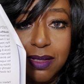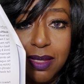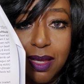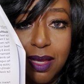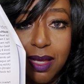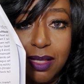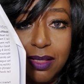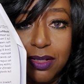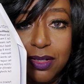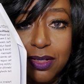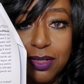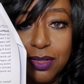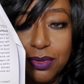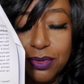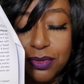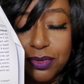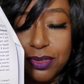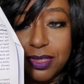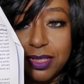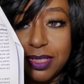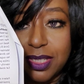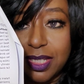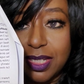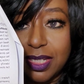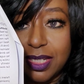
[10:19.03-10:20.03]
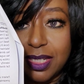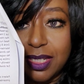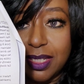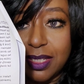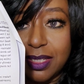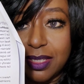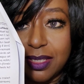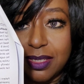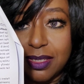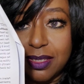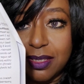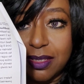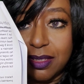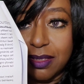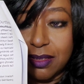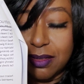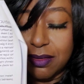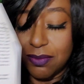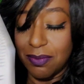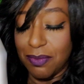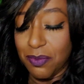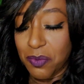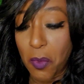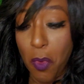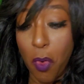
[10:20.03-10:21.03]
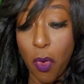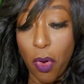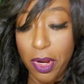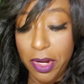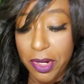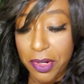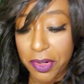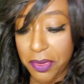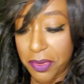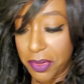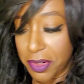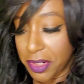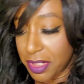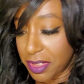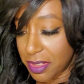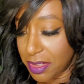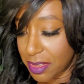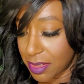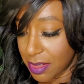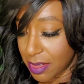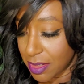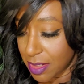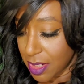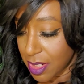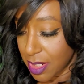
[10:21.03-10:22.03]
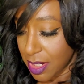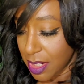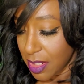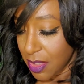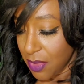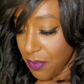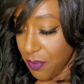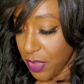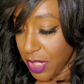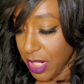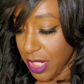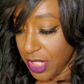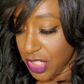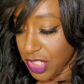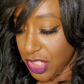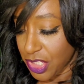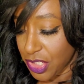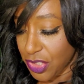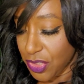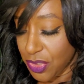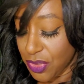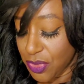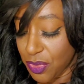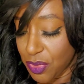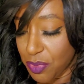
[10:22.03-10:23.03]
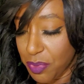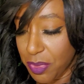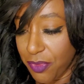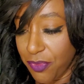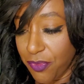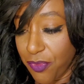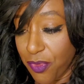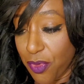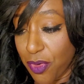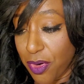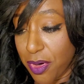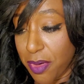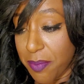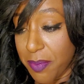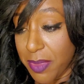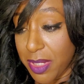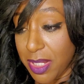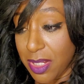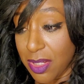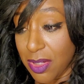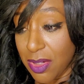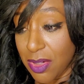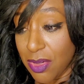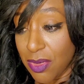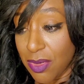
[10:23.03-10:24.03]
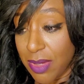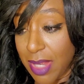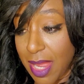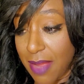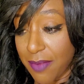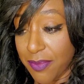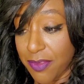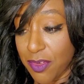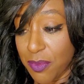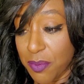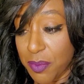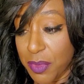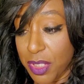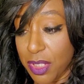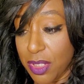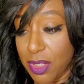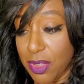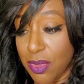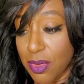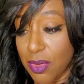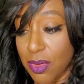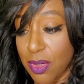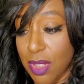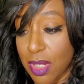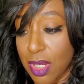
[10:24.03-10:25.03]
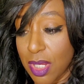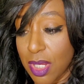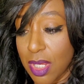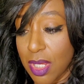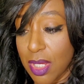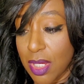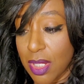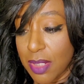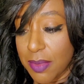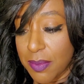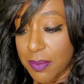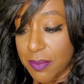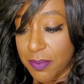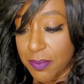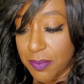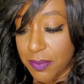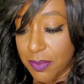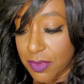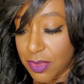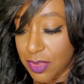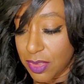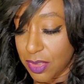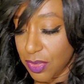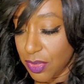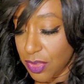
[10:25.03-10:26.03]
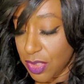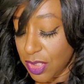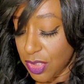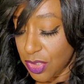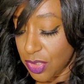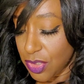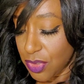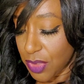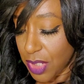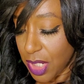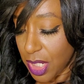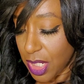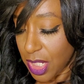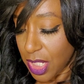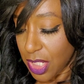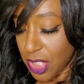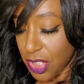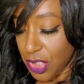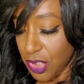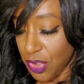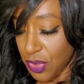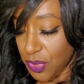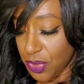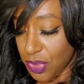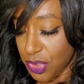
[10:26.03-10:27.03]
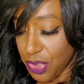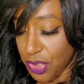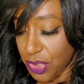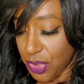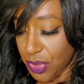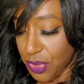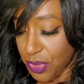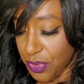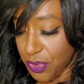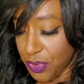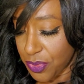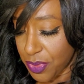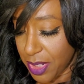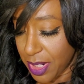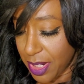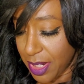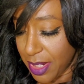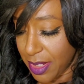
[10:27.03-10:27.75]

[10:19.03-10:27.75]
all of those things, water, and what I should do before a meal, after meal, so that you can get used to